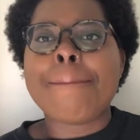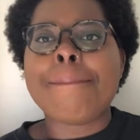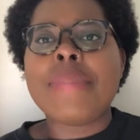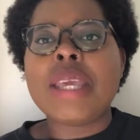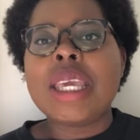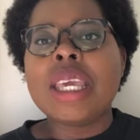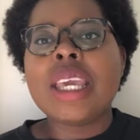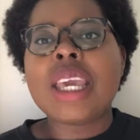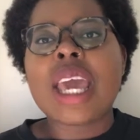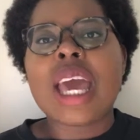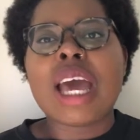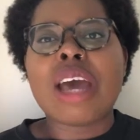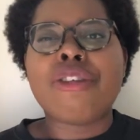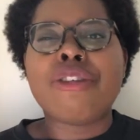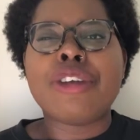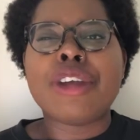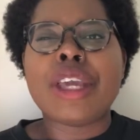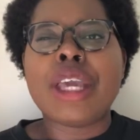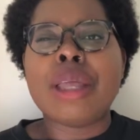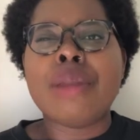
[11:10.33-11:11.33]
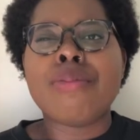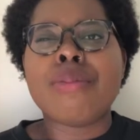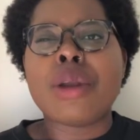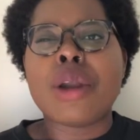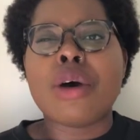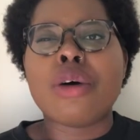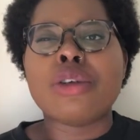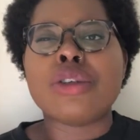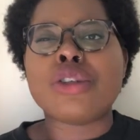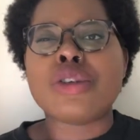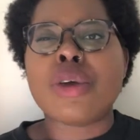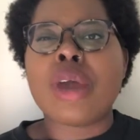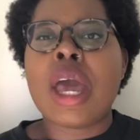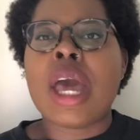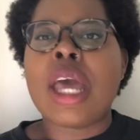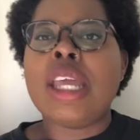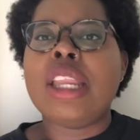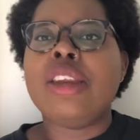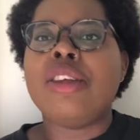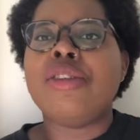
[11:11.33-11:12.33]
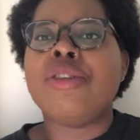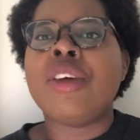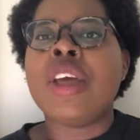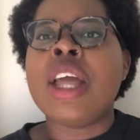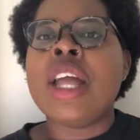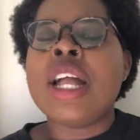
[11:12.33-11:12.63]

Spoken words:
being African, but also kind of